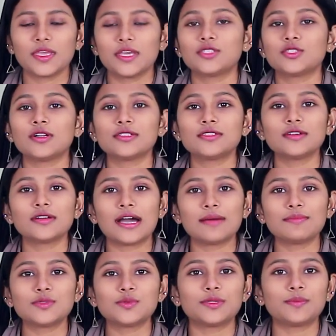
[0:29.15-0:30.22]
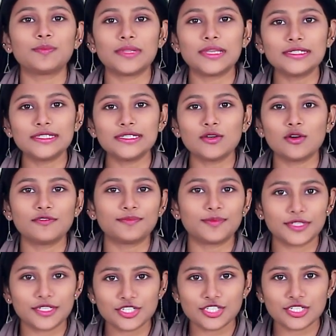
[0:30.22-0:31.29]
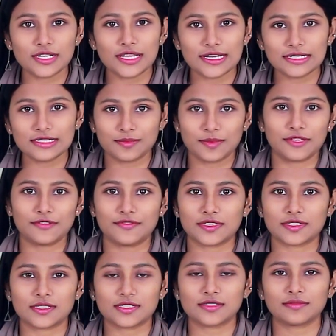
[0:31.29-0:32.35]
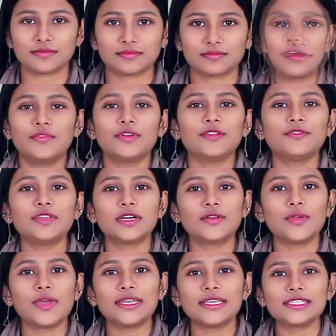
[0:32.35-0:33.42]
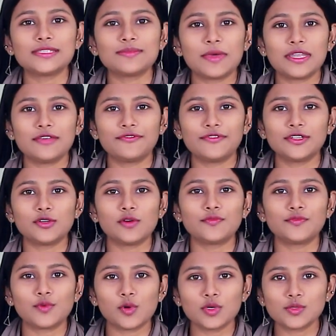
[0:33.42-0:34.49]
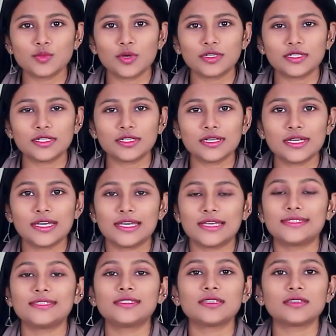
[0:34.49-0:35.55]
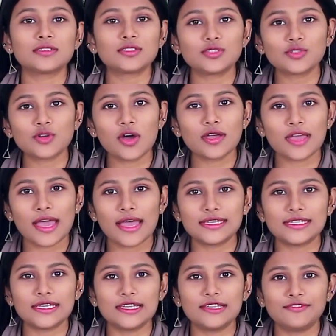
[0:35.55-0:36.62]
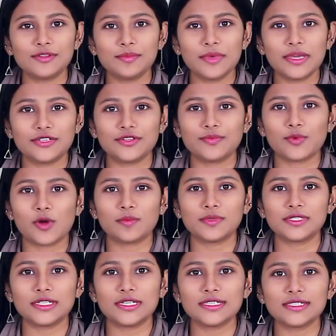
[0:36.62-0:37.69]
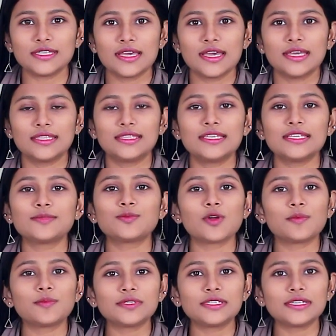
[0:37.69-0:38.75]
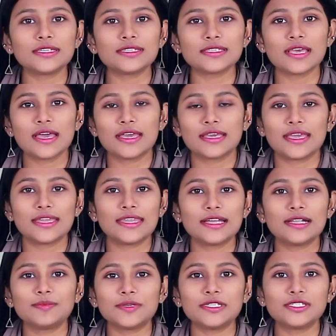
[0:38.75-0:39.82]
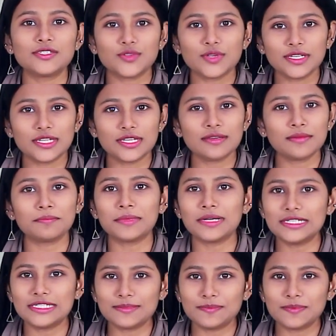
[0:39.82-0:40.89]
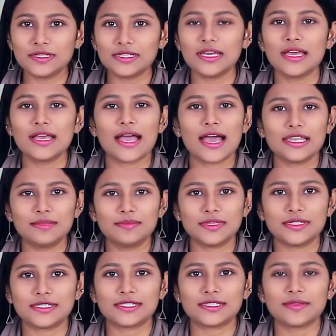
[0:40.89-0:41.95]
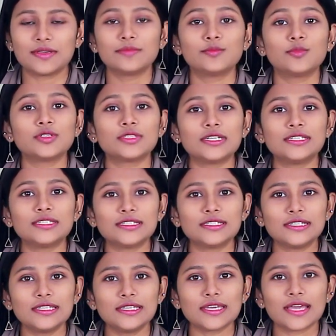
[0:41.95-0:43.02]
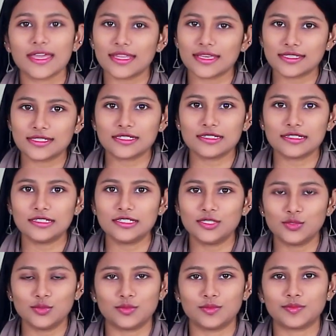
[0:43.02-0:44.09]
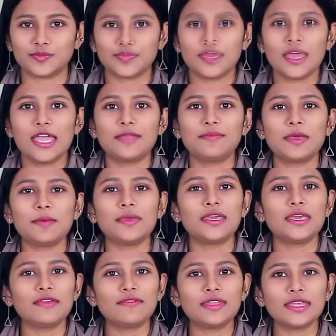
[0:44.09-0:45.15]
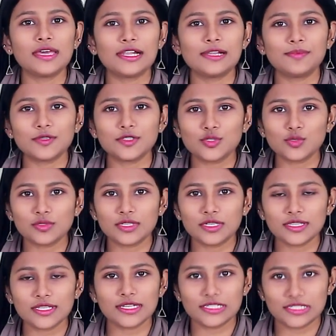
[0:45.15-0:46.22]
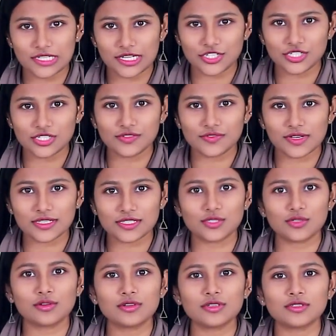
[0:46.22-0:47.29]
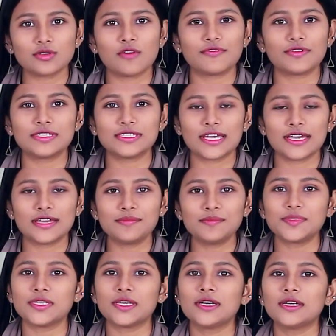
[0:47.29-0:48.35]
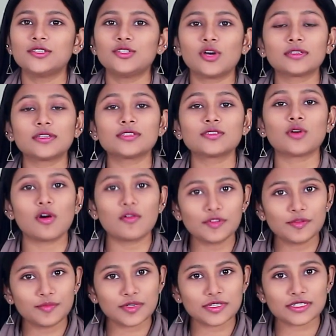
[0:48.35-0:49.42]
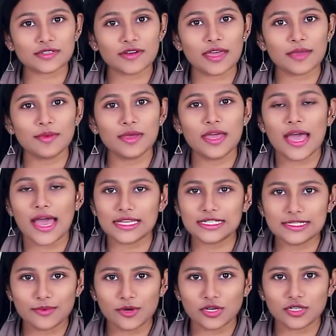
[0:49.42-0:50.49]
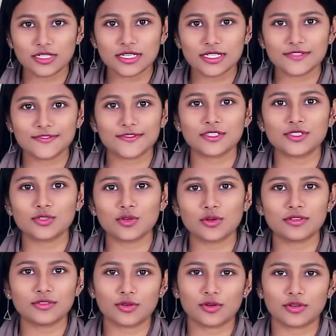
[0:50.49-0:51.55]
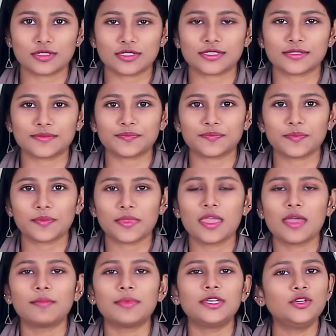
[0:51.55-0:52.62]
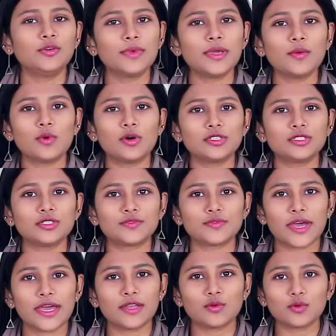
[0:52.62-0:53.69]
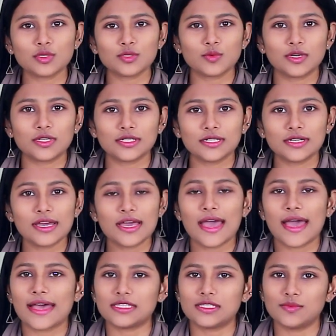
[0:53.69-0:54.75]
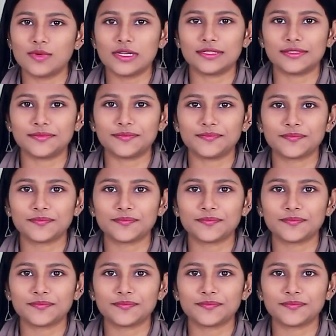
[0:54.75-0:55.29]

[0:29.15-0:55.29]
It also comes with plenty of potential health benefits. One of the greatest benefits of rose water is its strong anti-inflammatory properties. These properties can help in treating multiple ailments, both internally and externally too. It may be even help soothing the irritation sores of enzymes. Doctors often prescribe antibiotics for sore throats. But you may want to try rose water as well.